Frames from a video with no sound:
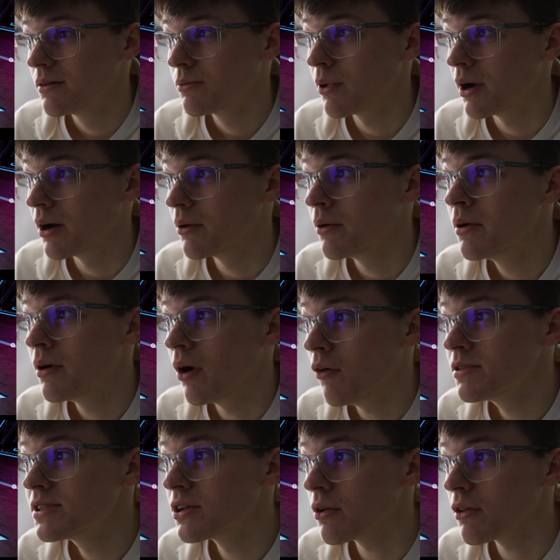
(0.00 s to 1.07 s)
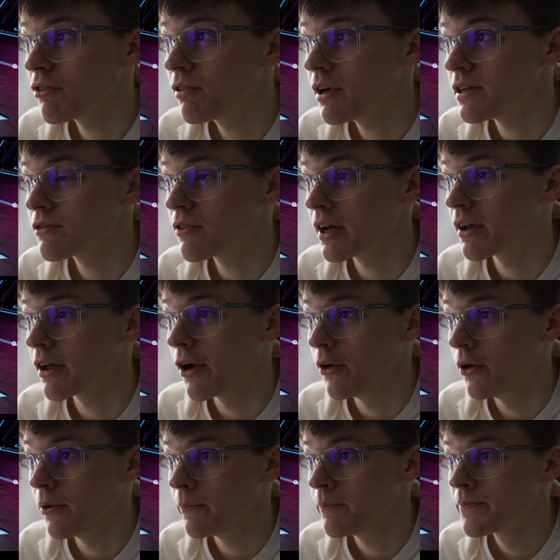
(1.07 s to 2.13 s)
Well, obviously got the French flag going
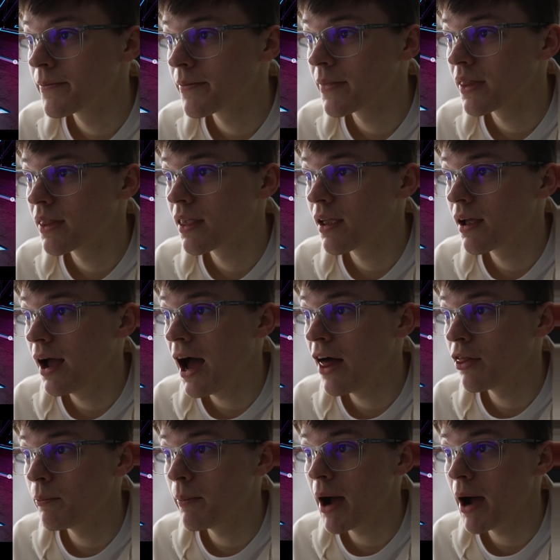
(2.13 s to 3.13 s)
on and the